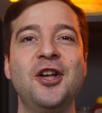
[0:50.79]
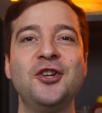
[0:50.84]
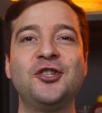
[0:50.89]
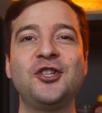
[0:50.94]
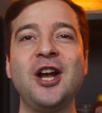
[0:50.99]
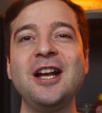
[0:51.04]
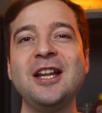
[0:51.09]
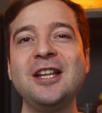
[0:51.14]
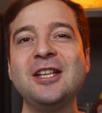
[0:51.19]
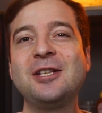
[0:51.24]

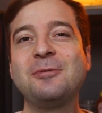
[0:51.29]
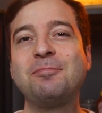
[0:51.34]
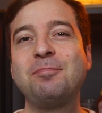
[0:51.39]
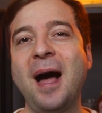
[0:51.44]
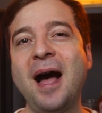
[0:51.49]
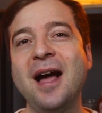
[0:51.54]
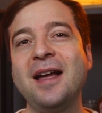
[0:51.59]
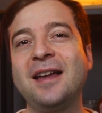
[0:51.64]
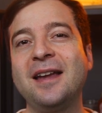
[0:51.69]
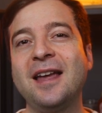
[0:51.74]
Chinese
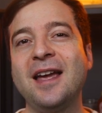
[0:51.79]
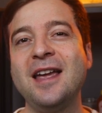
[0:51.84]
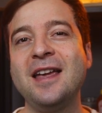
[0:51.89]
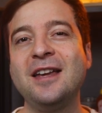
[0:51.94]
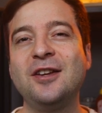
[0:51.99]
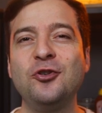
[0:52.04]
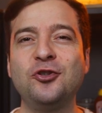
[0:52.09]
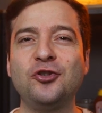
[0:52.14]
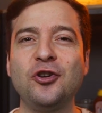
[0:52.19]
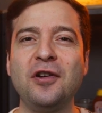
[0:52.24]

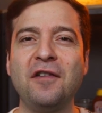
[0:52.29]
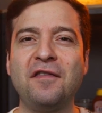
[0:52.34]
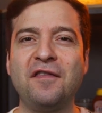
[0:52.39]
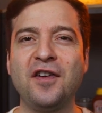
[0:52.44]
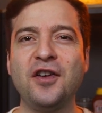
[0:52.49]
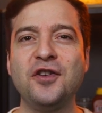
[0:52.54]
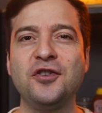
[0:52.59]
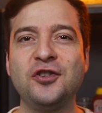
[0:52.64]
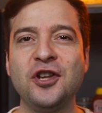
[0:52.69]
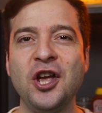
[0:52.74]
pancake usually
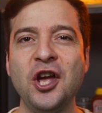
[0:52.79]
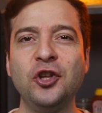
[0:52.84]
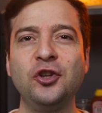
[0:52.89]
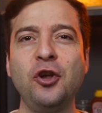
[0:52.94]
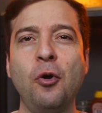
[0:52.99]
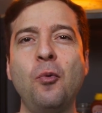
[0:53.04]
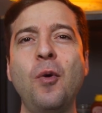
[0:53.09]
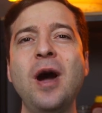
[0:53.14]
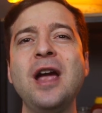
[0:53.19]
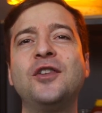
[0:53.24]
refers to
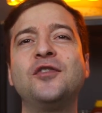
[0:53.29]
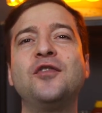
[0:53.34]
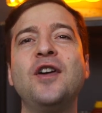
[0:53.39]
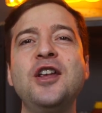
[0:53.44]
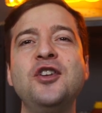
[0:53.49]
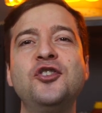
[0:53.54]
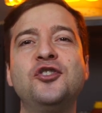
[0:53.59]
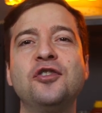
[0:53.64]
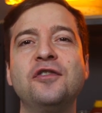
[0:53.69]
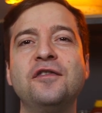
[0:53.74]
a wide
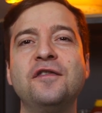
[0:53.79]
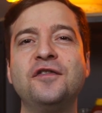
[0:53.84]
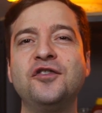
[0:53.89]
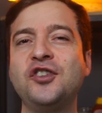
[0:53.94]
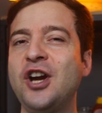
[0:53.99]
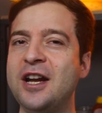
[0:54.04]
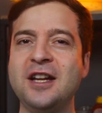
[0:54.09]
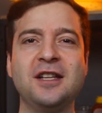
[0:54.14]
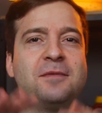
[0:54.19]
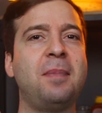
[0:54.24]
range of
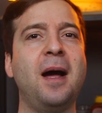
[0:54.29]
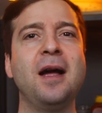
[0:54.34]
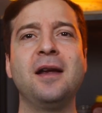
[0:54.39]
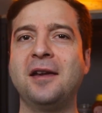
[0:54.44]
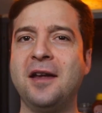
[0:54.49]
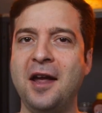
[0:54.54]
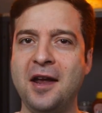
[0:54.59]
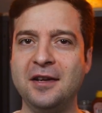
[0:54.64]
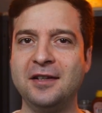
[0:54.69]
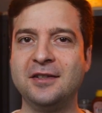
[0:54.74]
Chinese
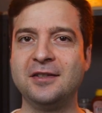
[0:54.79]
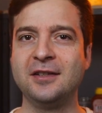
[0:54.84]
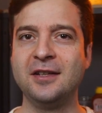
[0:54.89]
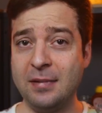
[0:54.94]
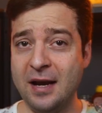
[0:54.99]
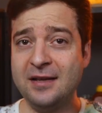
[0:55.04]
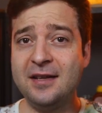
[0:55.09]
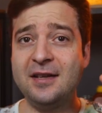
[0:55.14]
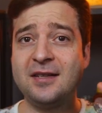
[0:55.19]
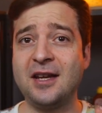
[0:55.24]
pancakes.
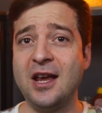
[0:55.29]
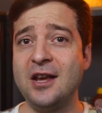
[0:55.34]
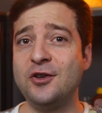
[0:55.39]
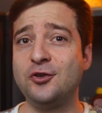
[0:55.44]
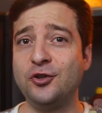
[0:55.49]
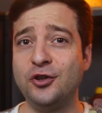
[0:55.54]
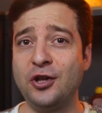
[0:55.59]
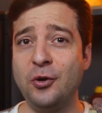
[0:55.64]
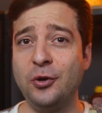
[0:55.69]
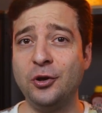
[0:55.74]
But in this case
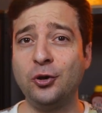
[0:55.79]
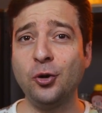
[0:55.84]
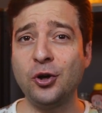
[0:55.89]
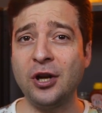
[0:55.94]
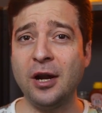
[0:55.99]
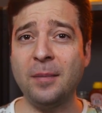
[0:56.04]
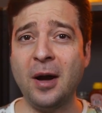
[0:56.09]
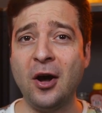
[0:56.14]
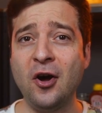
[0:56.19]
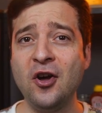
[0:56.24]
today, we're
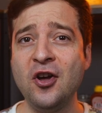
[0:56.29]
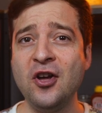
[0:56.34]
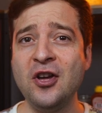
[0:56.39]
talking about